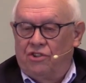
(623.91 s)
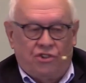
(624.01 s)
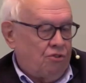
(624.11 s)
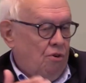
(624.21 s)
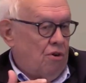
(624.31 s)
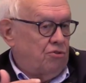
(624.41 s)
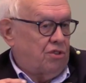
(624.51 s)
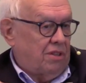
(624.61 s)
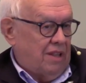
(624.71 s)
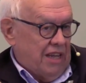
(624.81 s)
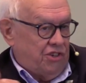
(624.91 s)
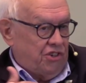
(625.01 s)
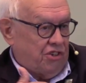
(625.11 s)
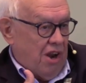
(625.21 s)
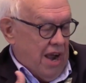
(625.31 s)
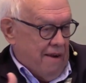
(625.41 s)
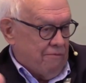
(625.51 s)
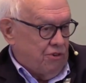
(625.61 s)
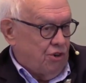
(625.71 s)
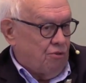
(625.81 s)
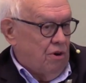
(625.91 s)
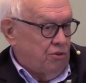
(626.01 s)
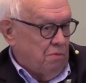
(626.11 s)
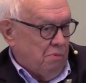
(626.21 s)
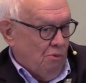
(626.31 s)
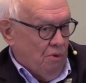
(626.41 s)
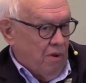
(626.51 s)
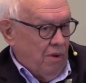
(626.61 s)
just an average across the board.